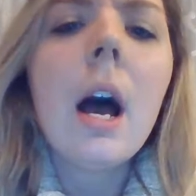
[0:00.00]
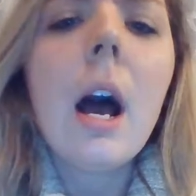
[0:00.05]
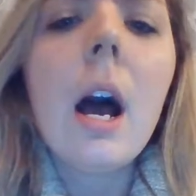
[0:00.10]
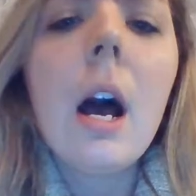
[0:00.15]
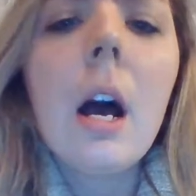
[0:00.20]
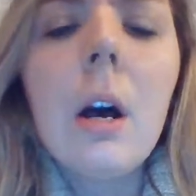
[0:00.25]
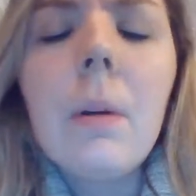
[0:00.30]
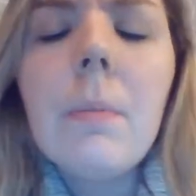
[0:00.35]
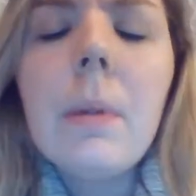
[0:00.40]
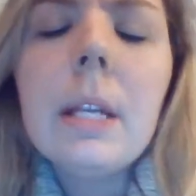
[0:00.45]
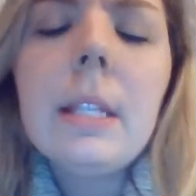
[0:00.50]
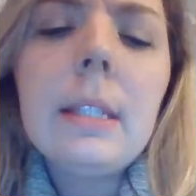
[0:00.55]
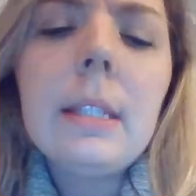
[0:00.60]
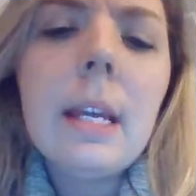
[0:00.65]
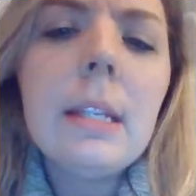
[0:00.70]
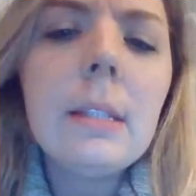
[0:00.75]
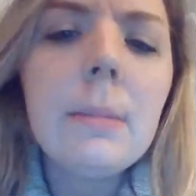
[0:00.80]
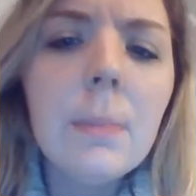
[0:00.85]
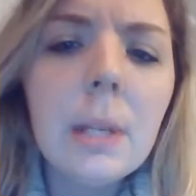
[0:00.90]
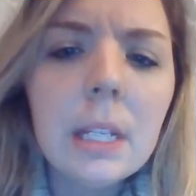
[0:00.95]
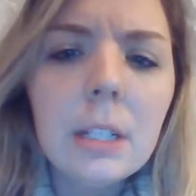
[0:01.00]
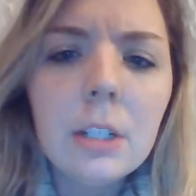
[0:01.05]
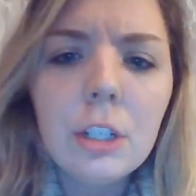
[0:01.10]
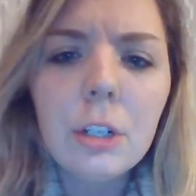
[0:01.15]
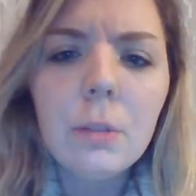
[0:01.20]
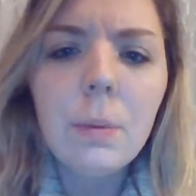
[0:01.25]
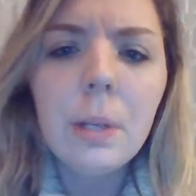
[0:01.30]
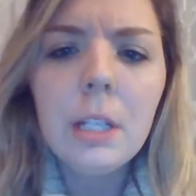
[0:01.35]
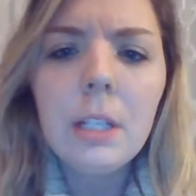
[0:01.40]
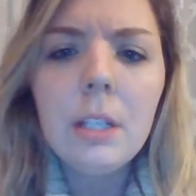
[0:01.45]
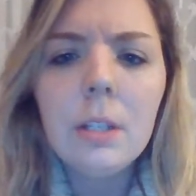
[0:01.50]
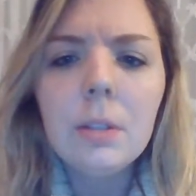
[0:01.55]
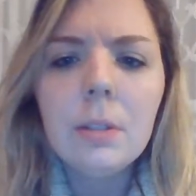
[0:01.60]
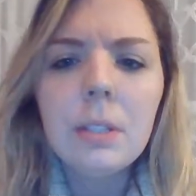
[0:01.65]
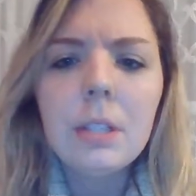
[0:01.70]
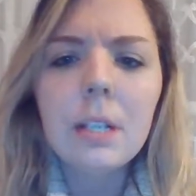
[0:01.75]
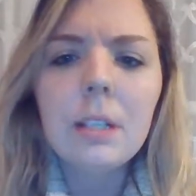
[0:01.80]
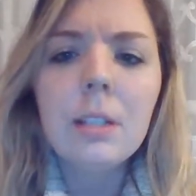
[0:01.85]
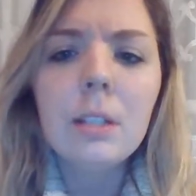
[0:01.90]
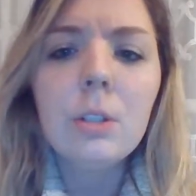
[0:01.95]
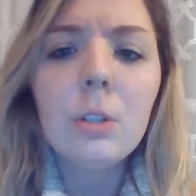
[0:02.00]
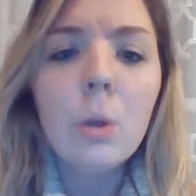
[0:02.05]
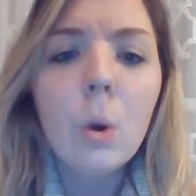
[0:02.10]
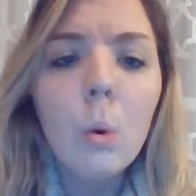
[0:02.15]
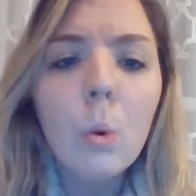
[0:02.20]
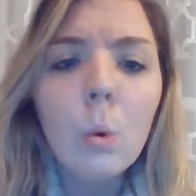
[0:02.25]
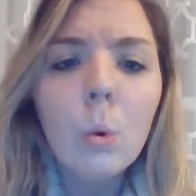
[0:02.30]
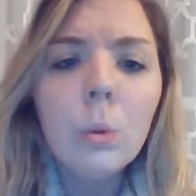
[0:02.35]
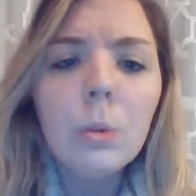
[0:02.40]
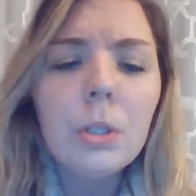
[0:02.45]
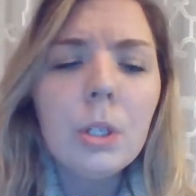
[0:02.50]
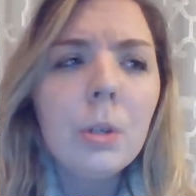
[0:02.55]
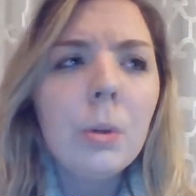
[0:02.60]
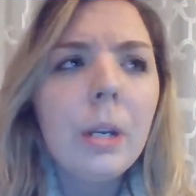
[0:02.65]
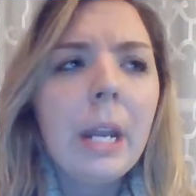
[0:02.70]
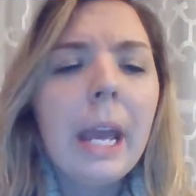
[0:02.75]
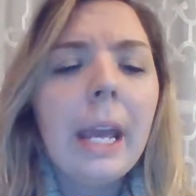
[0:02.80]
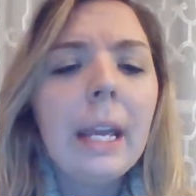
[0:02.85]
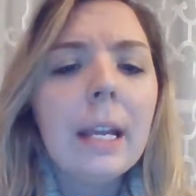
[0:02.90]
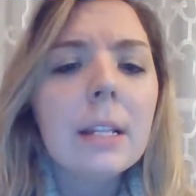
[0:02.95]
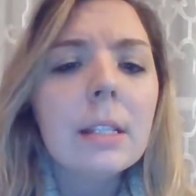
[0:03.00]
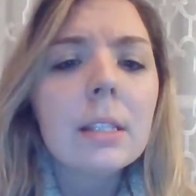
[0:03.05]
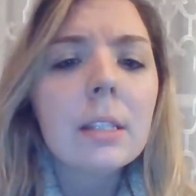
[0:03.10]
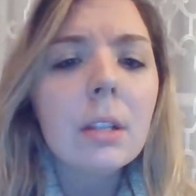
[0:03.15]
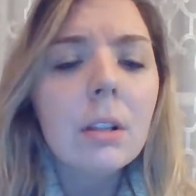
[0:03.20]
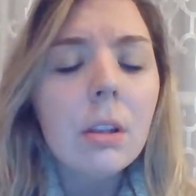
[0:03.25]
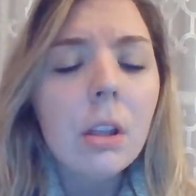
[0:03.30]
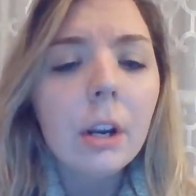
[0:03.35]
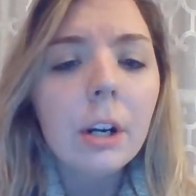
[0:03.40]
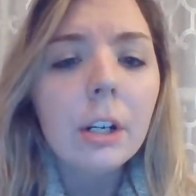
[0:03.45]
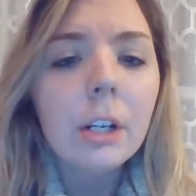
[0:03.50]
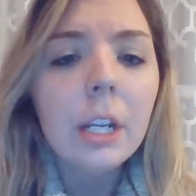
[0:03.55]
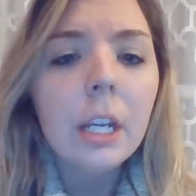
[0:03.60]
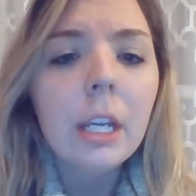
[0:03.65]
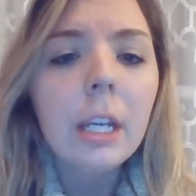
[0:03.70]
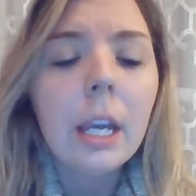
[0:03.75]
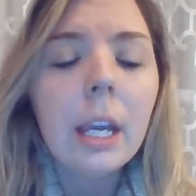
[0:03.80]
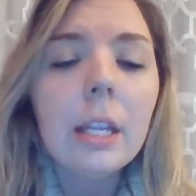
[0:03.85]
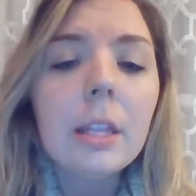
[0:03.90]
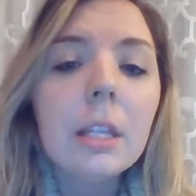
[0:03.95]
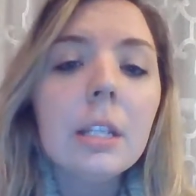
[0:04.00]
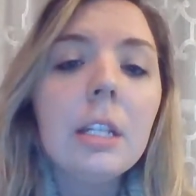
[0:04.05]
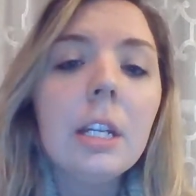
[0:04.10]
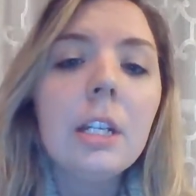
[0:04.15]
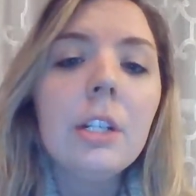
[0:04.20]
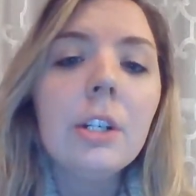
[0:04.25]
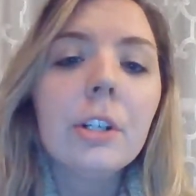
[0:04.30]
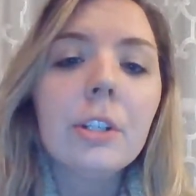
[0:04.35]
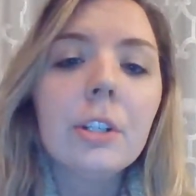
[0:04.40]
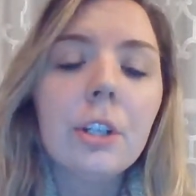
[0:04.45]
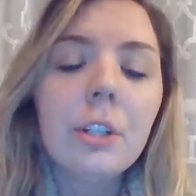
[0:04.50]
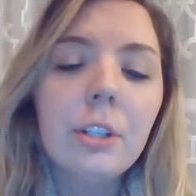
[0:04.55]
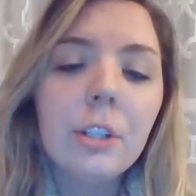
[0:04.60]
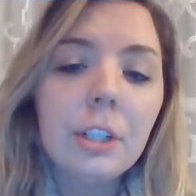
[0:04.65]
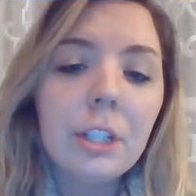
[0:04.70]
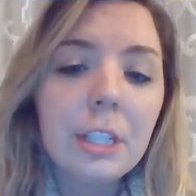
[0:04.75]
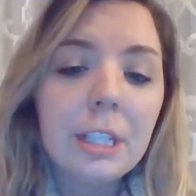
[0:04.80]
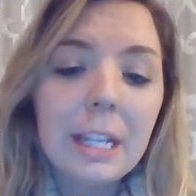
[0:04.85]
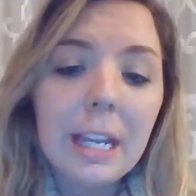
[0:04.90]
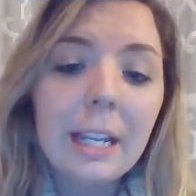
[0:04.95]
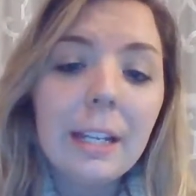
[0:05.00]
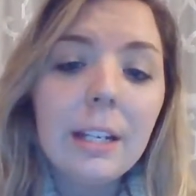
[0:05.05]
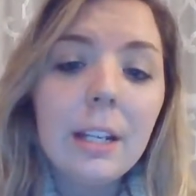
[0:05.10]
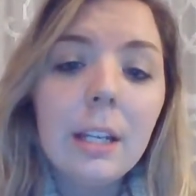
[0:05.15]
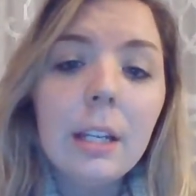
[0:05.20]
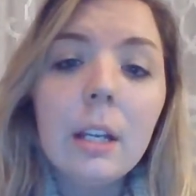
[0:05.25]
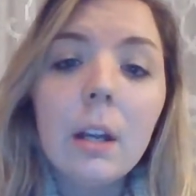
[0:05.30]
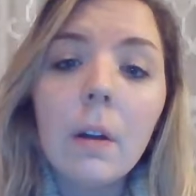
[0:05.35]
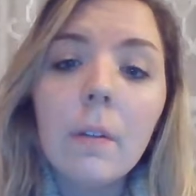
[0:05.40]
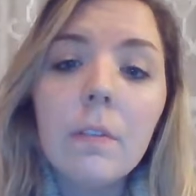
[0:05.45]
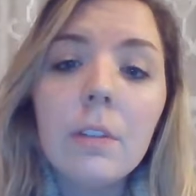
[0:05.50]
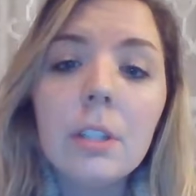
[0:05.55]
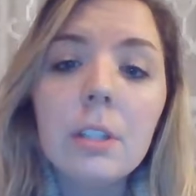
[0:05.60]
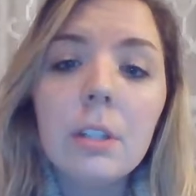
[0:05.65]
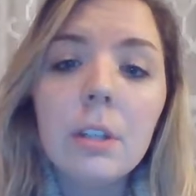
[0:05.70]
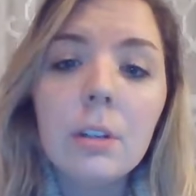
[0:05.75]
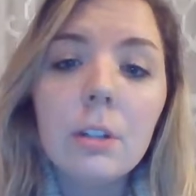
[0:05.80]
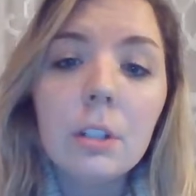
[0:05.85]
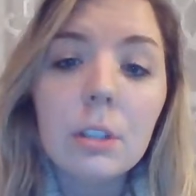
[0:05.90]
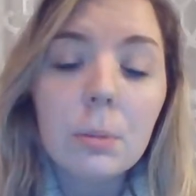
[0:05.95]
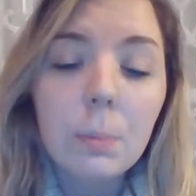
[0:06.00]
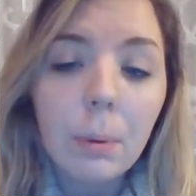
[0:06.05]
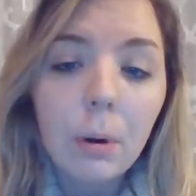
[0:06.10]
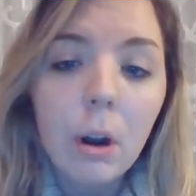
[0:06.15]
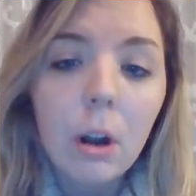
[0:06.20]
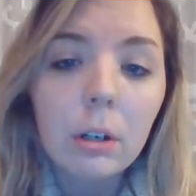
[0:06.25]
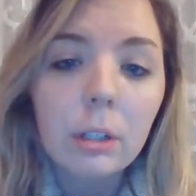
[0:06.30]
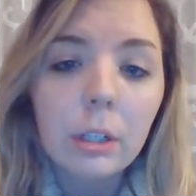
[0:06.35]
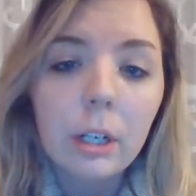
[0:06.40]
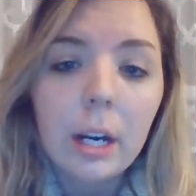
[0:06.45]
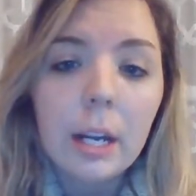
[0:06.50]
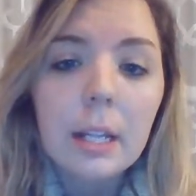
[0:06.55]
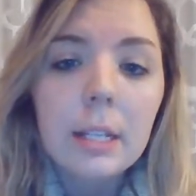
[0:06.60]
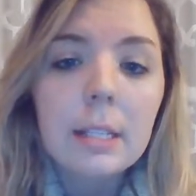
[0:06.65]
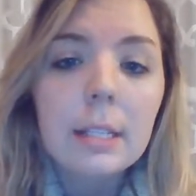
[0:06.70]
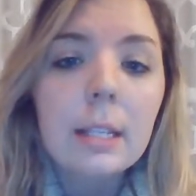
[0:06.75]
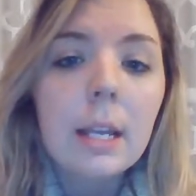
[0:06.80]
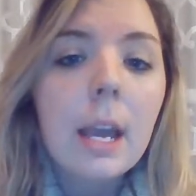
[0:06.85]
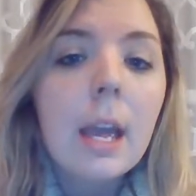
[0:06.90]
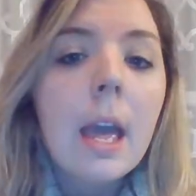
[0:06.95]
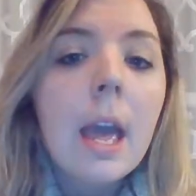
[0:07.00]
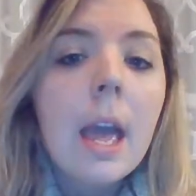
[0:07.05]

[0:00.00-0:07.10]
Assessment should be used as a tool to enhance the learning and the teacher's understanding of the student's progress.